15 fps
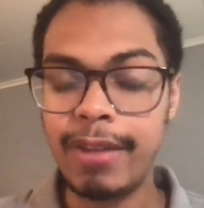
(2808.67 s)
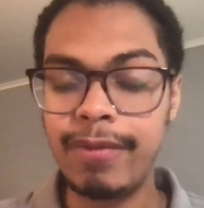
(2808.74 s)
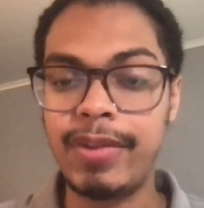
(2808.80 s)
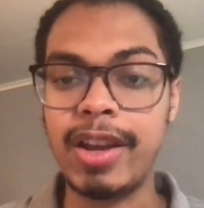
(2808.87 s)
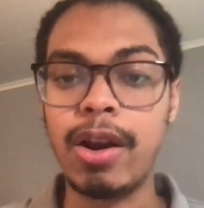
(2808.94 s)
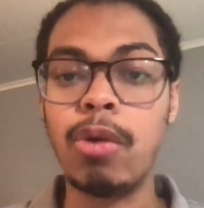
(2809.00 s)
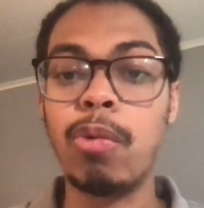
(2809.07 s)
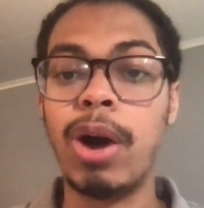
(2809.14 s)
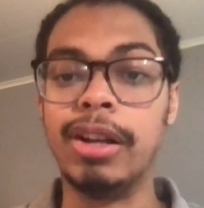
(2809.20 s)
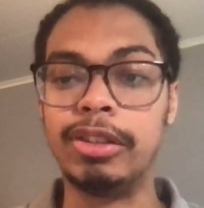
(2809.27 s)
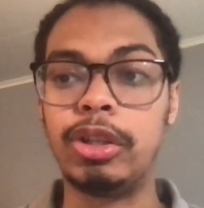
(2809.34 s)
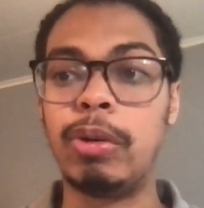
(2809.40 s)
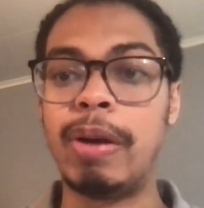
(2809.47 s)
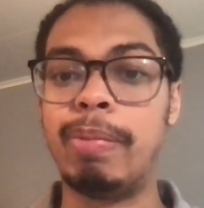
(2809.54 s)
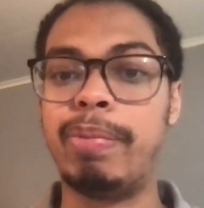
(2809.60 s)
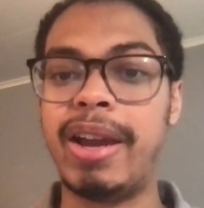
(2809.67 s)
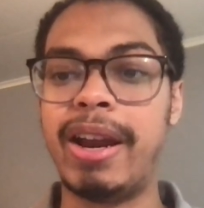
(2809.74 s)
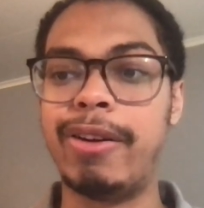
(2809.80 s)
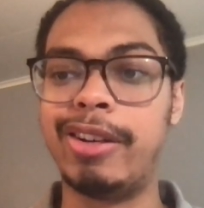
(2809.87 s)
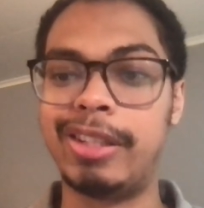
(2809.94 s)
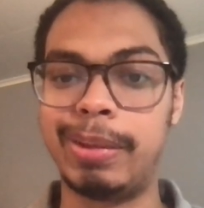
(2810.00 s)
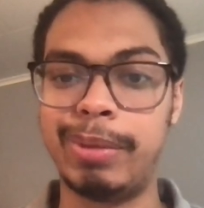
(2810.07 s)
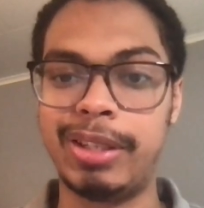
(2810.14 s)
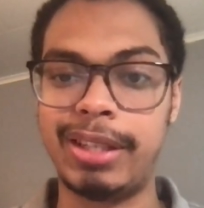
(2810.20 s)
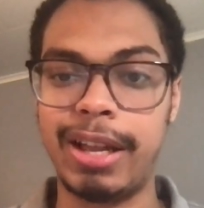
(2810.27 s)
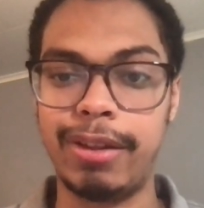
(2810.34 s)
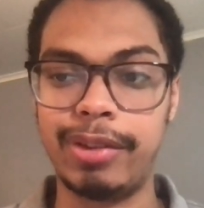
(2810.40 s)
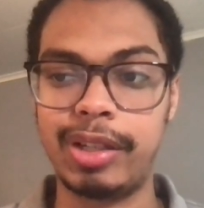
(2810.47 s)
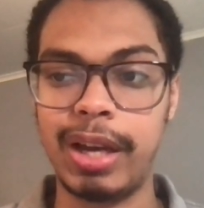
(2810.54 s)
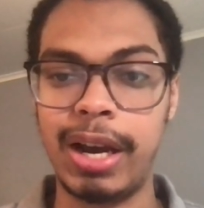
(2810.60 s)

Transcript: they don't want to embarrass themselves